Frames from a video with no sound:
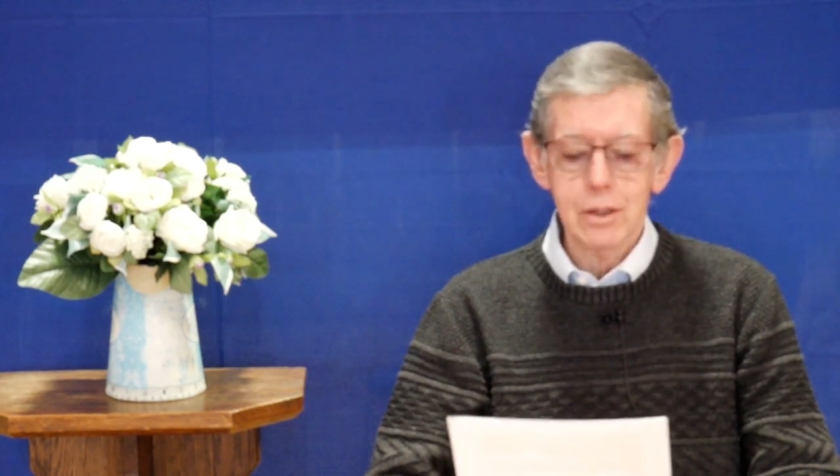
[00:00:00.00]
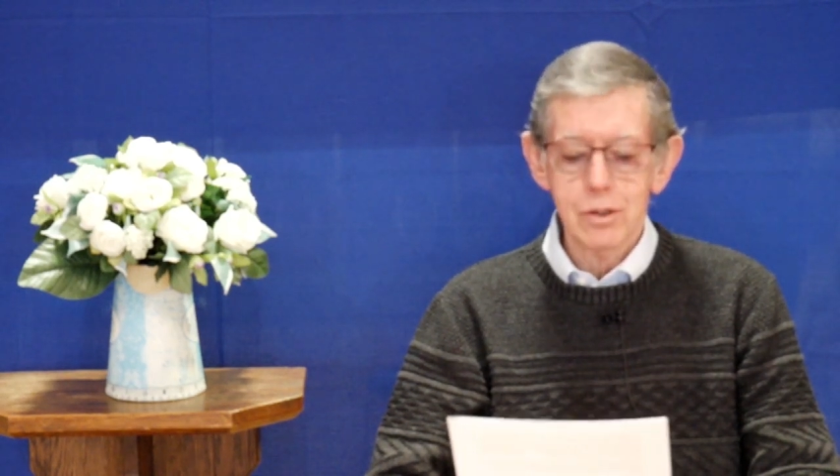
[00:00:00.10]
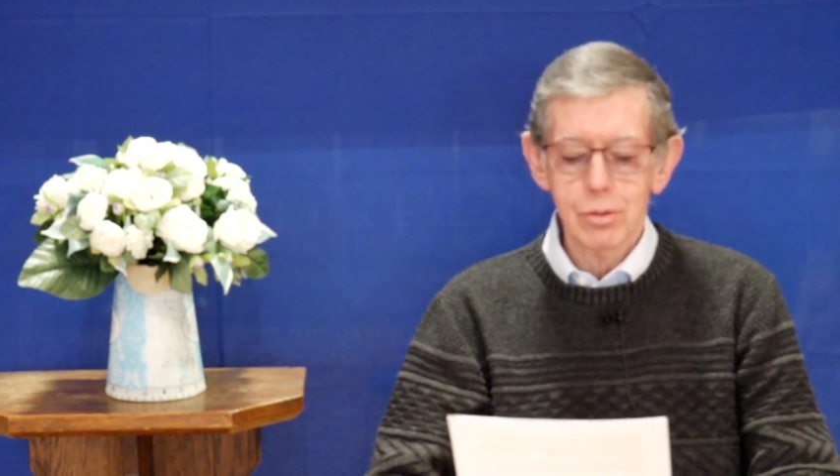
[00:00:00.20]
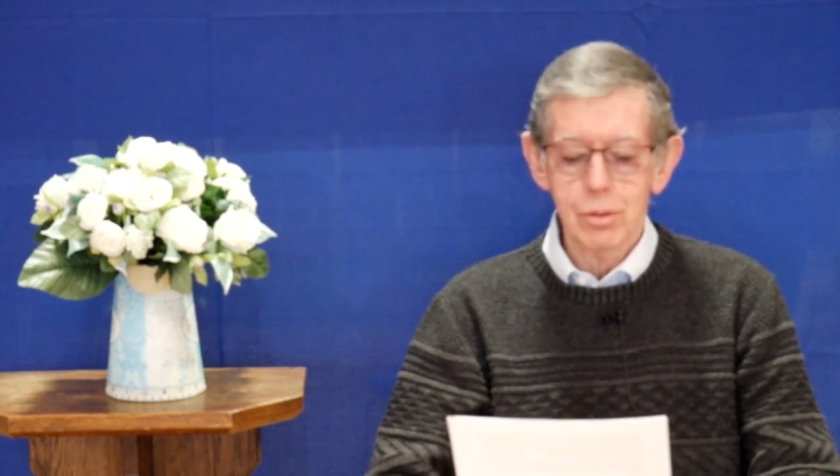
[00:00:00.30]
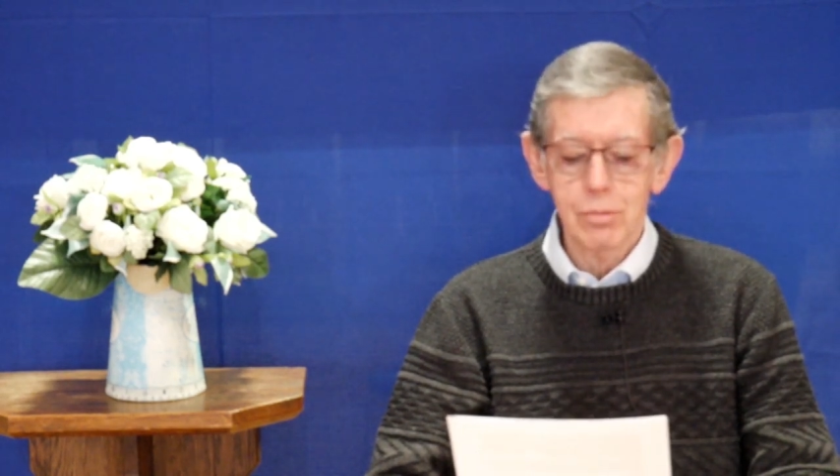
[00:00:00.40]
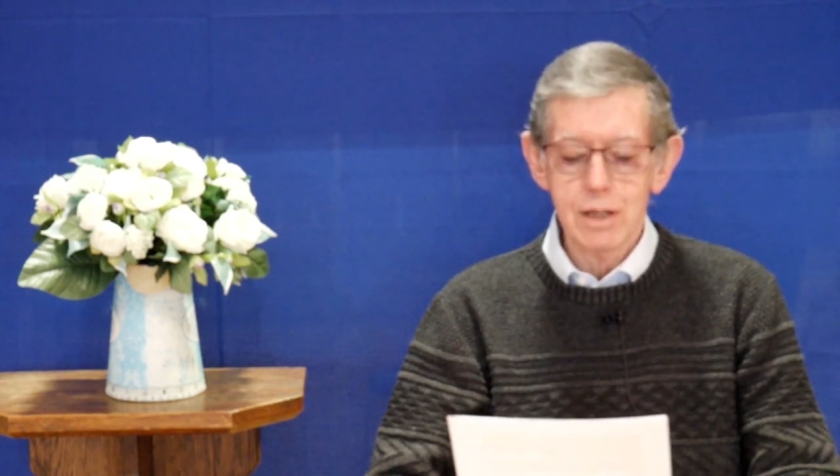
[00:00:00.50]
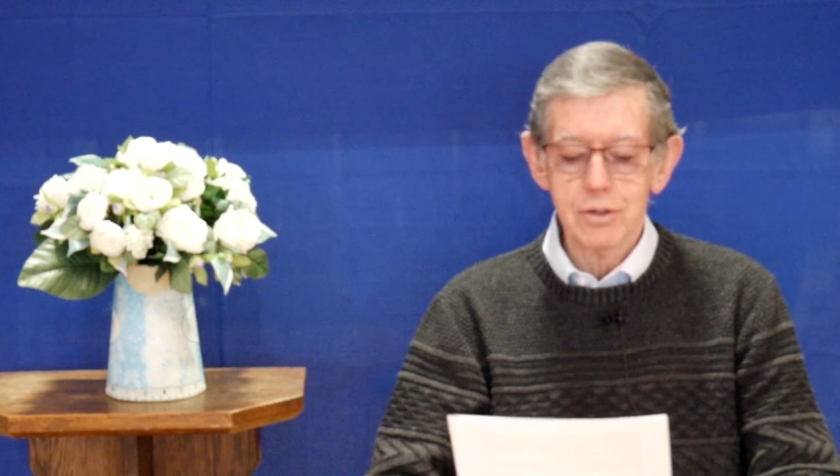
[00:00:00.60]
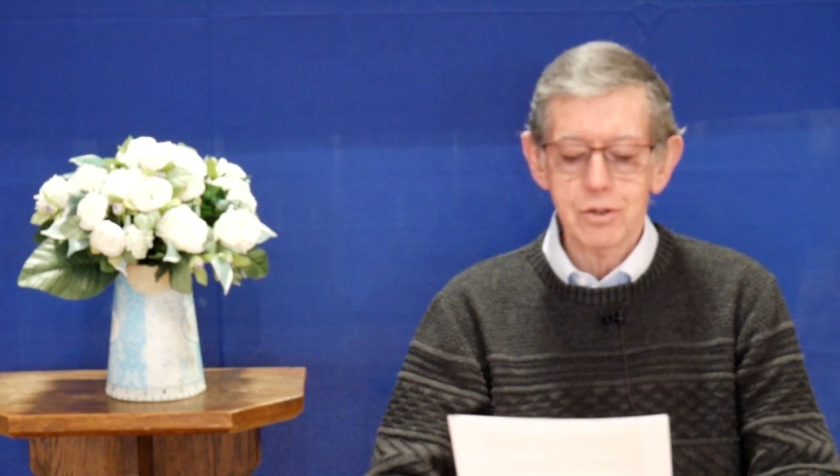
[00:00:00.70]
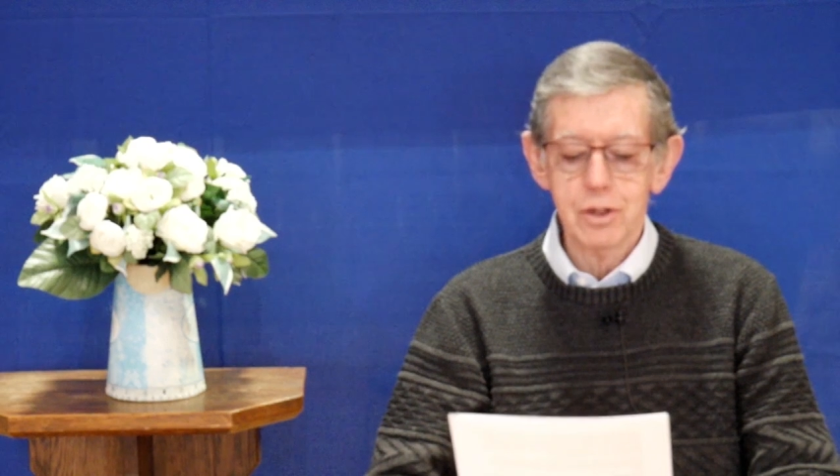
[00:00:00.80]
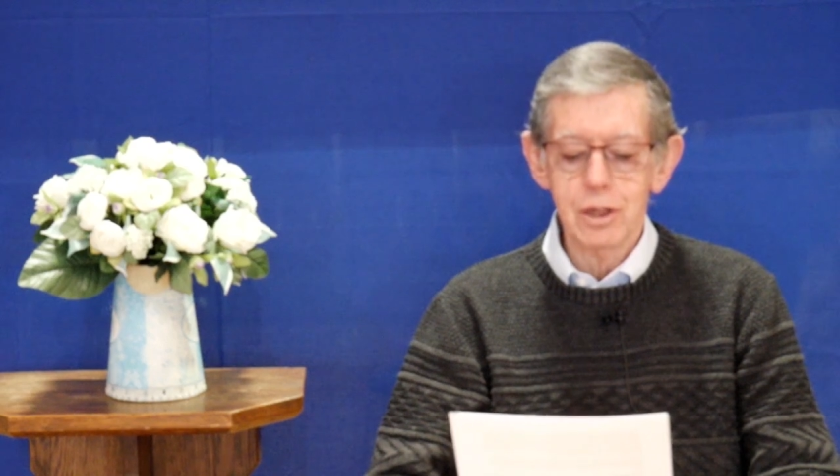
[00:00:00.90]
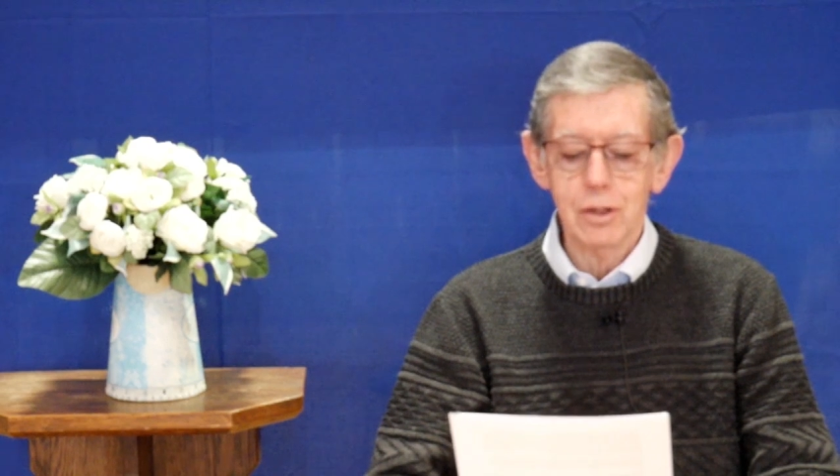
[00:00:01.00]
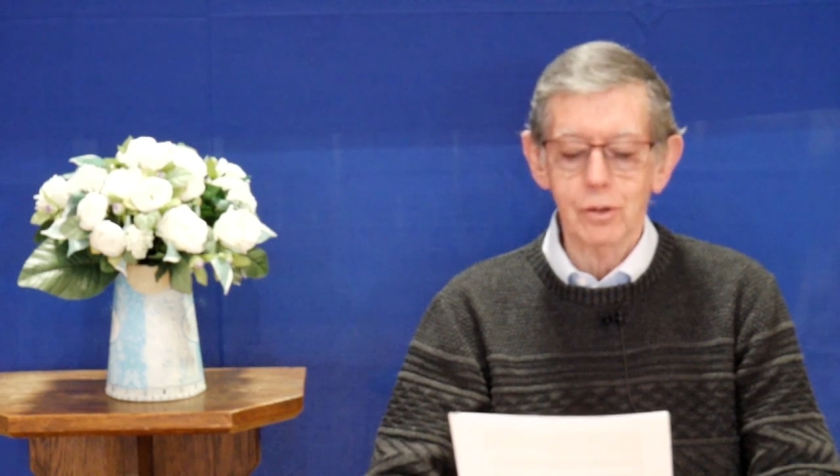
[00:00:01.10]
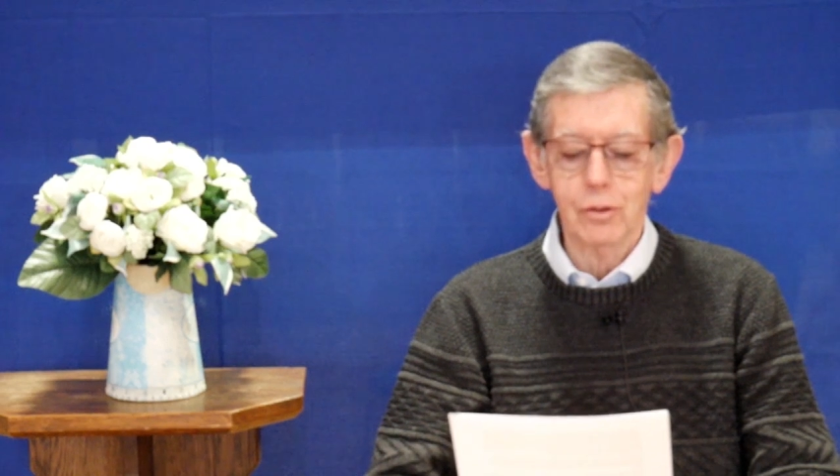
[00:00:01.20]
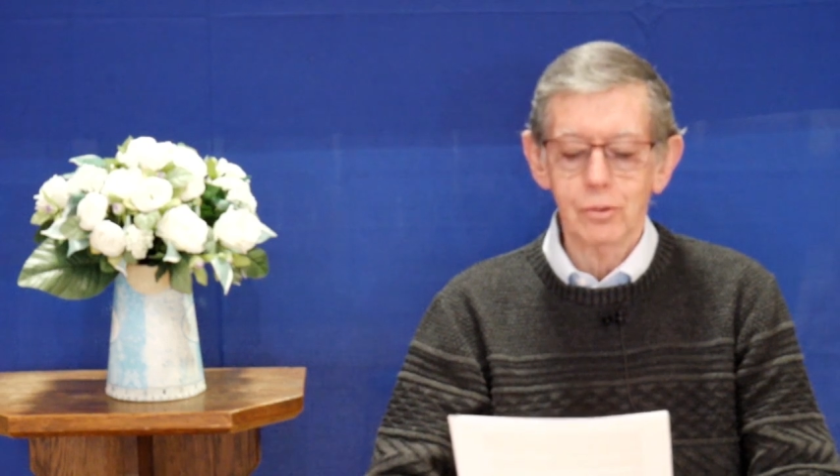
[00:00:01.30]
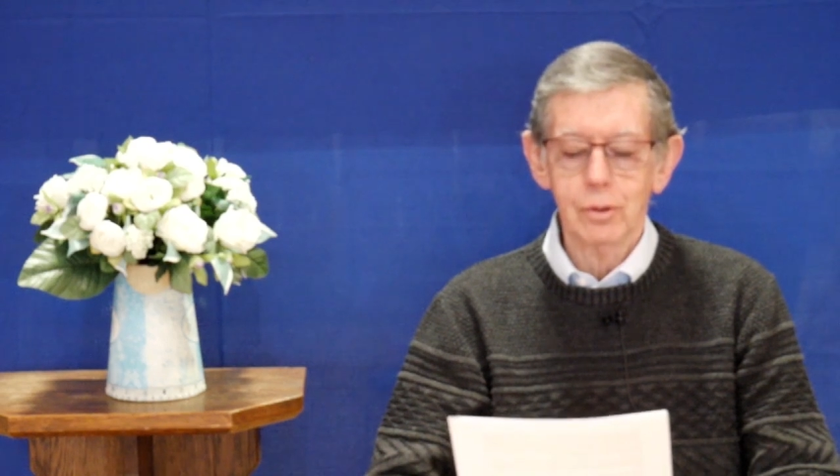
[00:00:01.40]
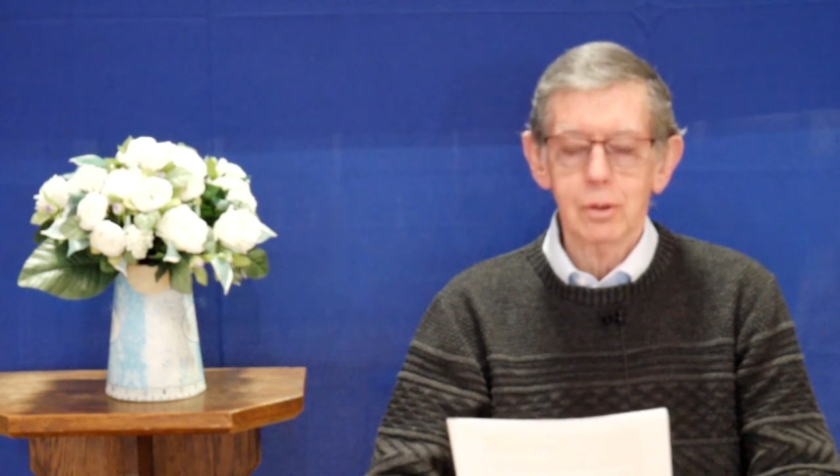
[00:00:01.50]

to arrest Jesus,